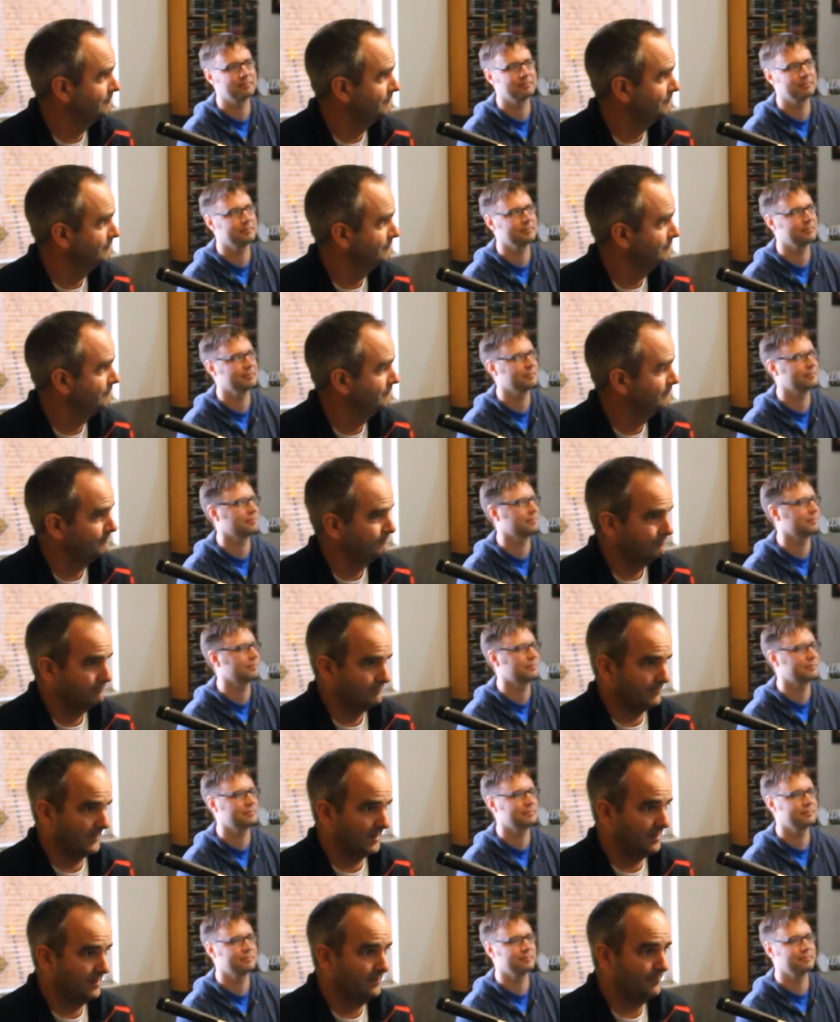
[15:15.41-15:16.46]
Speaker 1: That's great.
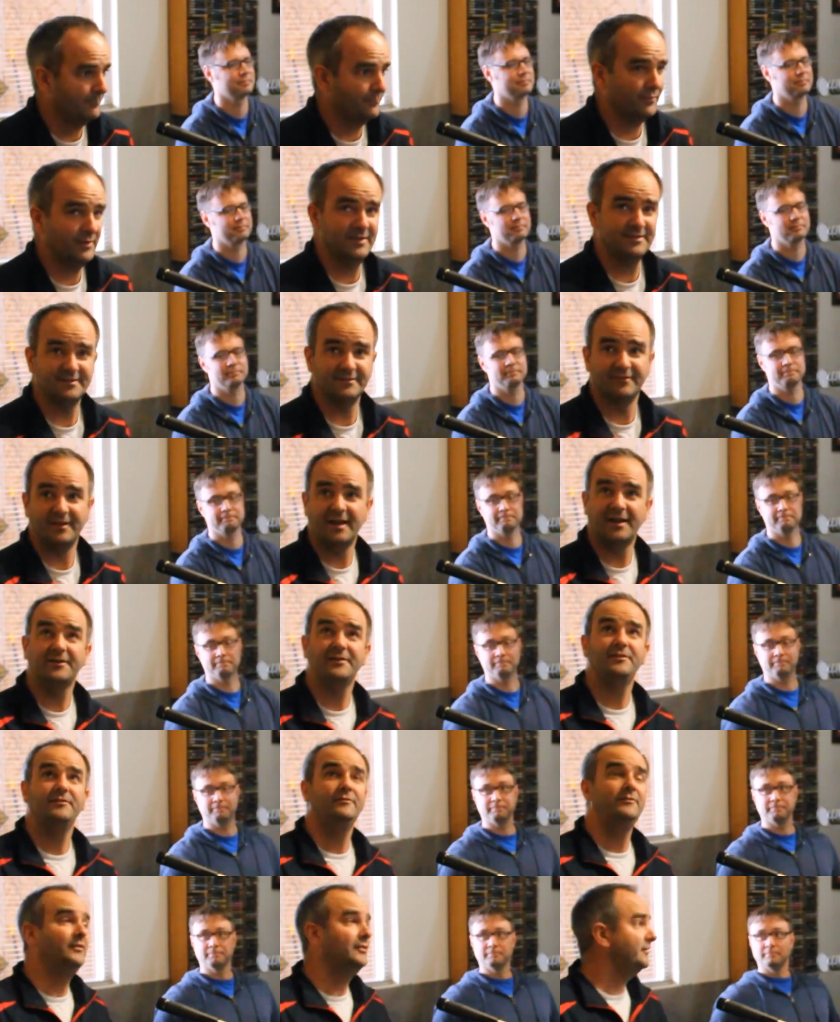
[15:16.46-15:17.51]
Impressive. How do
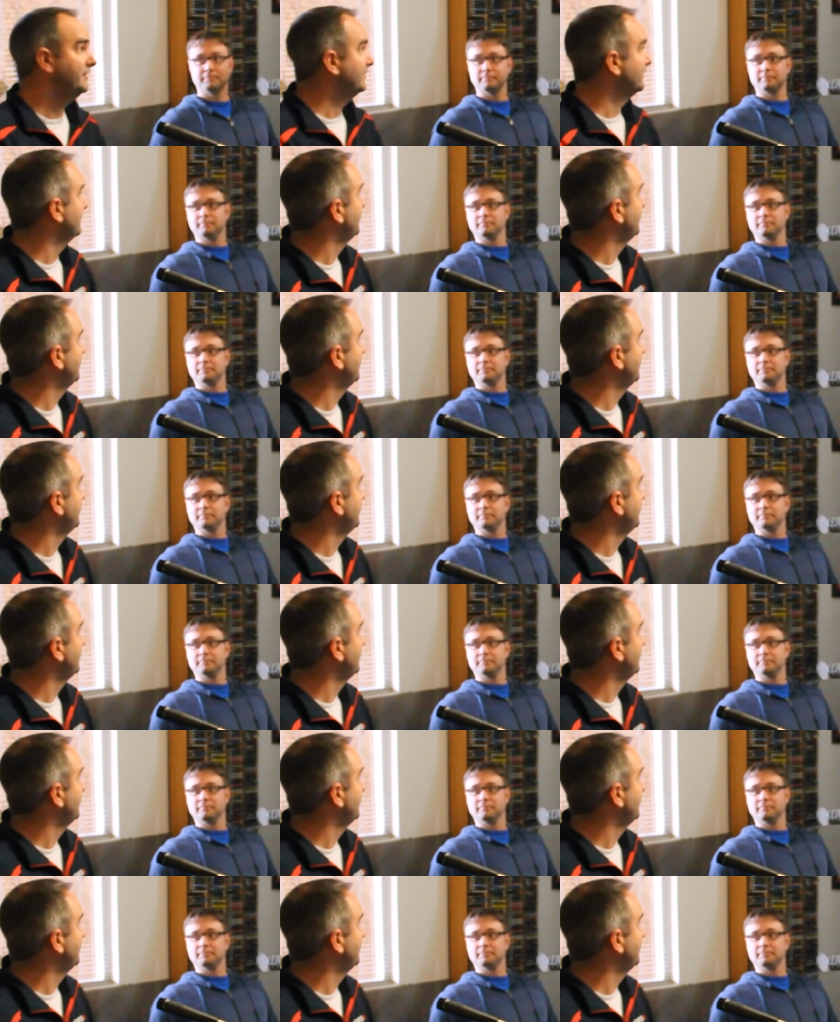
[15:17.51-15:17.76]
you know your